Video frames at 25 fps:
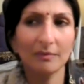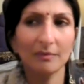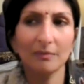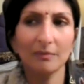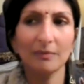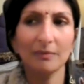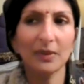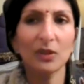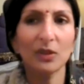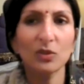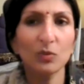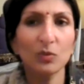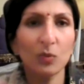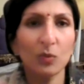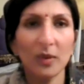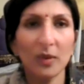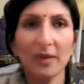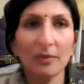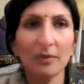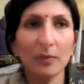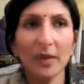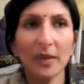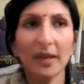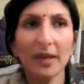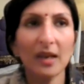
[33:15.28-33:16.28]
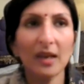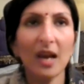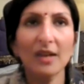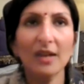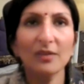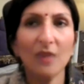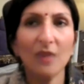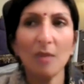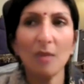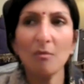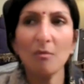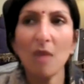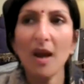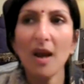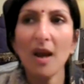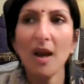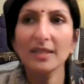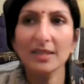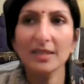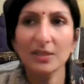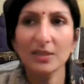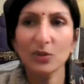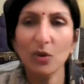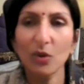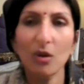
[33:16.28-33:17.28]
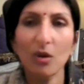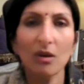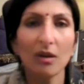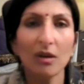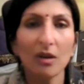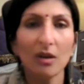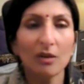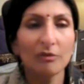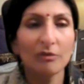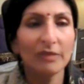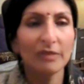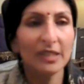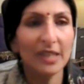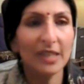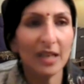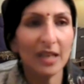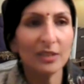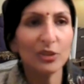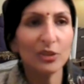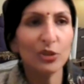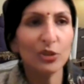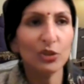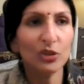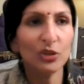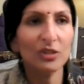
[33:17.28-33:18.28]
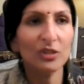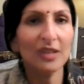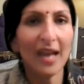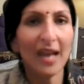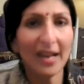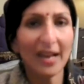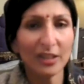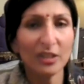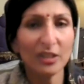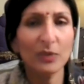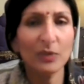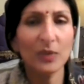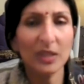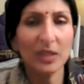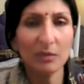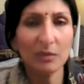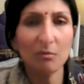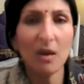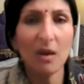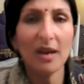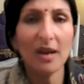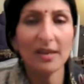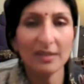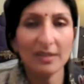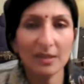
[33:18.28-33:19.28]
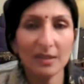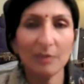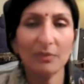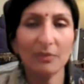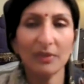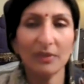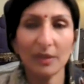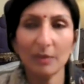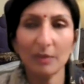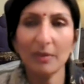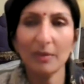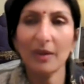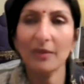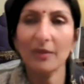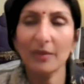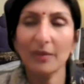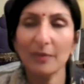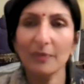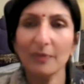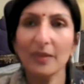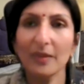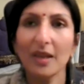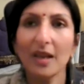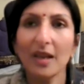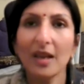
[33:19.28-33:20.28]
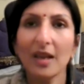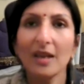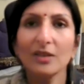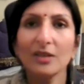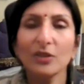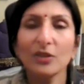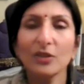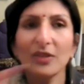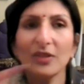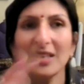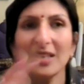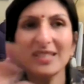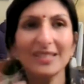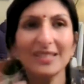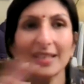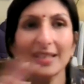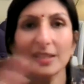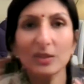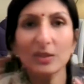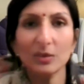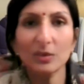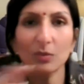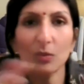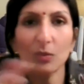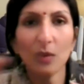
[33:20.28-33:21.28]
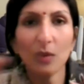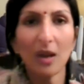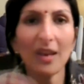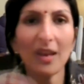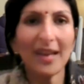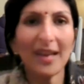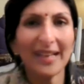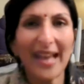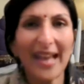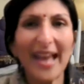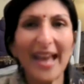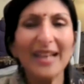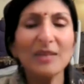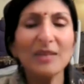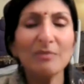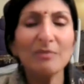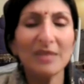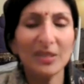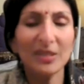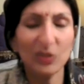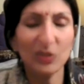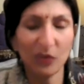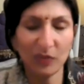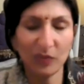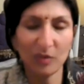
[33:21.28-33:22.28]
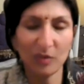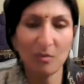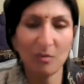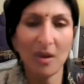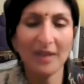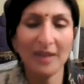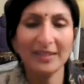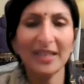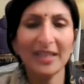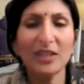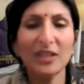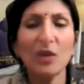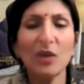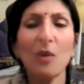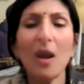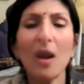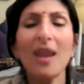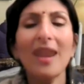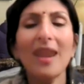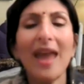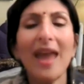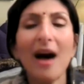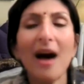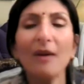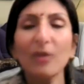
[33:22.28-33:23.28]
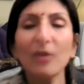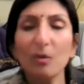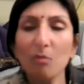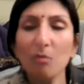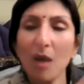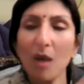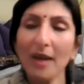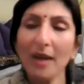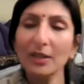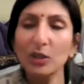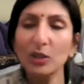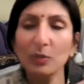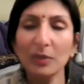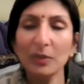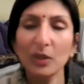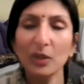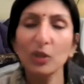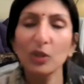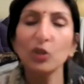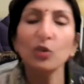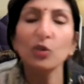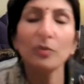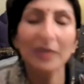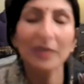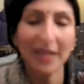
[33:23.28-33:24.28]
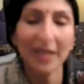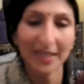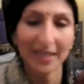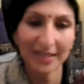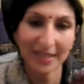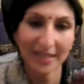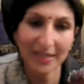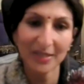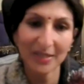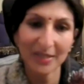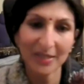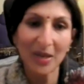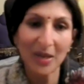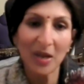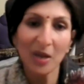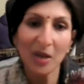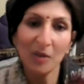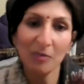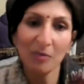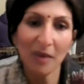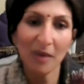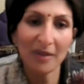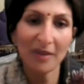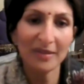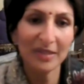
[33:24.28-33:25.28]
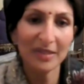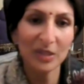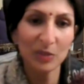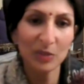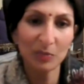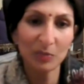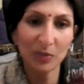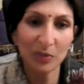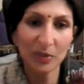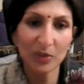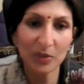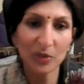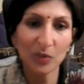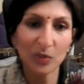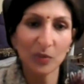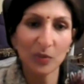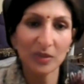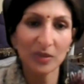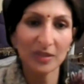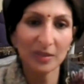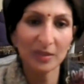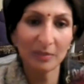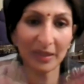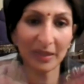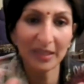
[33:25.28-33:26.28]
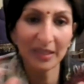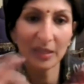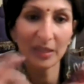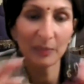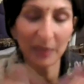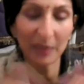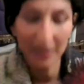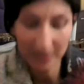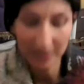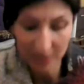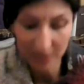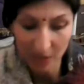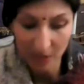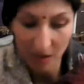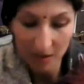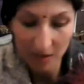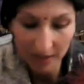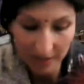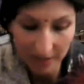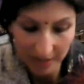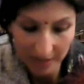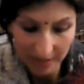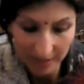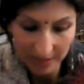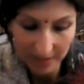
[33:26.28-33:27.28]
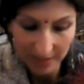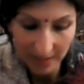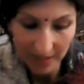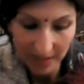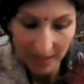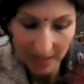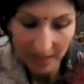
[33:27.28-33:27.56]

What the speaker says: Because we're kind of, our mind has not really understood that actually we admire something about them. So these things are like enemies of the mind. They don't allow the mind to be illuminated by this spiritual wisdom. They keep it in darkness.